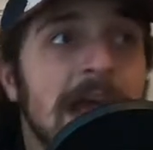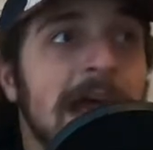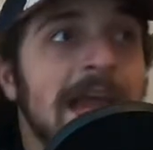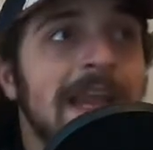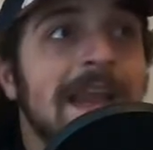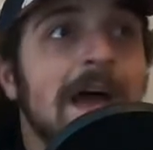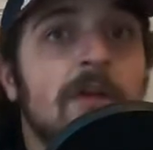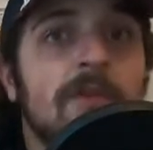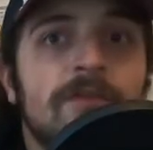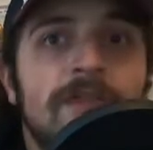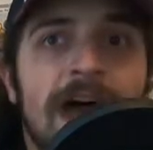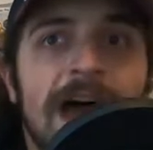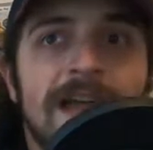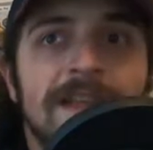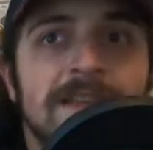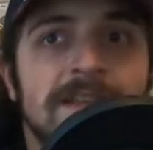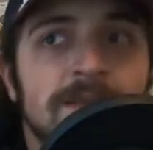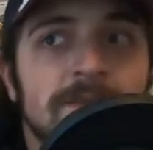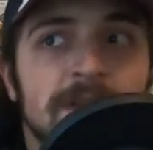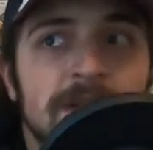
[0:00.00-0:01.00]
Now that
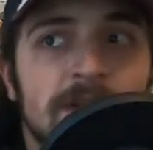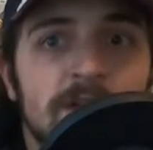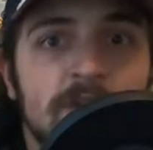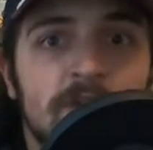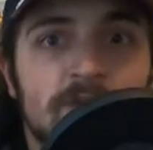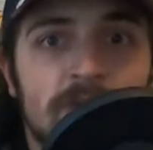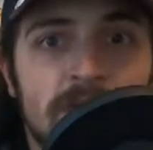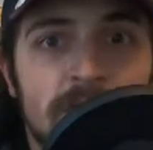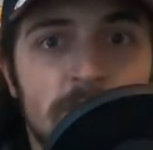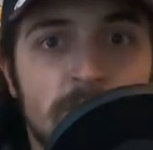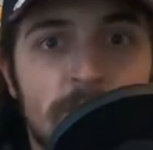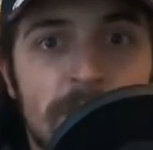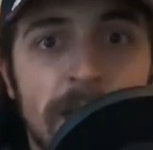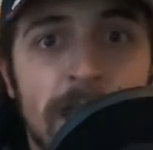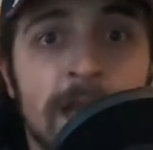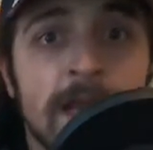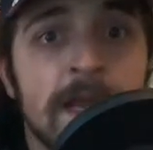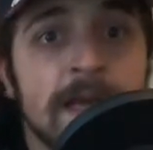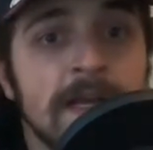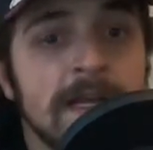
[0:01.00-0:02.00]
seems like a great
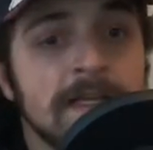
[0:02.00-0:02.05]
way